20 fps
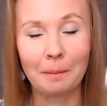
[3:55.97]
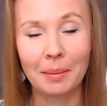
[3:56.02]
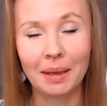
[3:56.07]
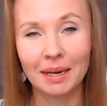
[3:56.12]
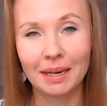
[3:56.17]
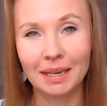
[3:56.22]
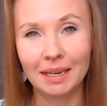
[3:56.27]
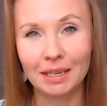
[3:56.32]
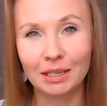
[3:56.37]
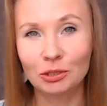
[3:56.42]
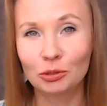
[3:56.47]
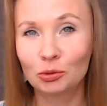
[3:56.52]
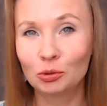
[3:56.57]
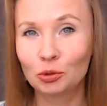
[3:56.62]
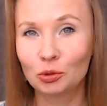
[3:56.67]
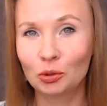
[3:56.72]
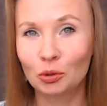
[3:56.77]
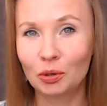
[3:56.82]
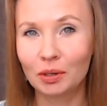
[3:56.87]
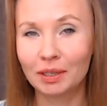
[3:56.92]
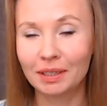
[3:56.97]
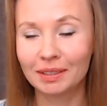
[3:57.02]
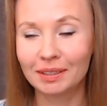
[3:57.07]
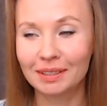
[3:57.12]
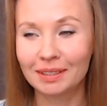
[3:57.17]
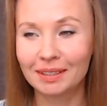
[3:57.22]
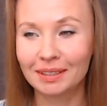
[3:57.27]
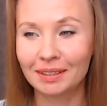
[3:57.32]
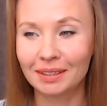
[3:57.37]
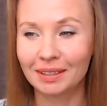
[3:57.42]
many
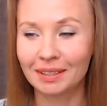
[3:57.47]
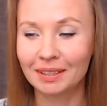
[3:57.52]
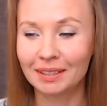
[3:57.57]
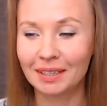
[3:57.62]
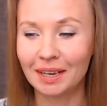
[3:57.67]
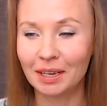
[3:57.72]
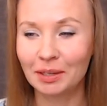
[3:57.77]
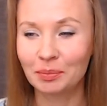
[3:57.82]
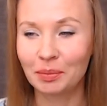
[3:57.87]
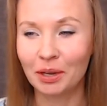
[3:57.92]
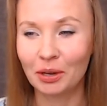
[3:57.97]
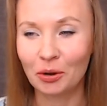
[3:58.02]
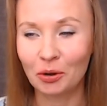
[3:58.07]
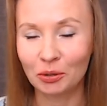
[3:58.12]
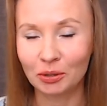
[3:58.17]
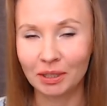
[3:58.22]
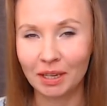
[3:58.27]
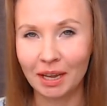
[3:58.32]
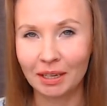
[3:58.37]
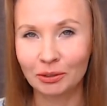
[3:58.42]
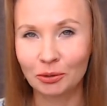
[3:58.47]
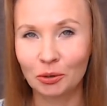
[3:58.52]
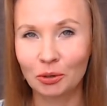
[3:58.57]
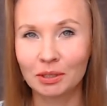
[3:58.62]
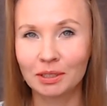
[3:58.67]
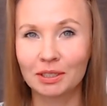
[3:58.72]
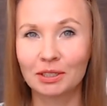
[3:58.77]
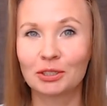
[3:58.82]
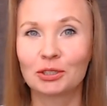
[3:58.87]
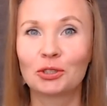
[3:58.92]
tutorials inside my online
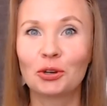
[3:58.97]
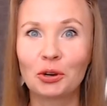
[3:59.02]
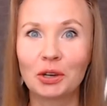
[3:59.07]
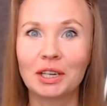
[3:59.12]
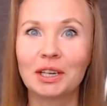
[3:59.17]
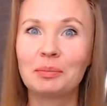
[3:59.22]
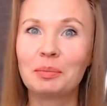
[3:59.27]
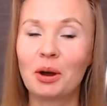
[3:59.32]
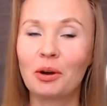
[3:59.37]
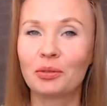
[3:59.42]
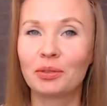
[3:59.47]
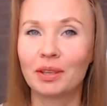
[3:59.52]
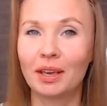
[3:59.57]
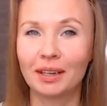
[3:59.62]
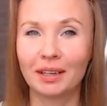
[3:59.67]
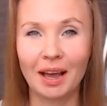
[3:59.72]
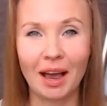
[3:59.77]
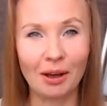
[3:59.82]
courses talking about that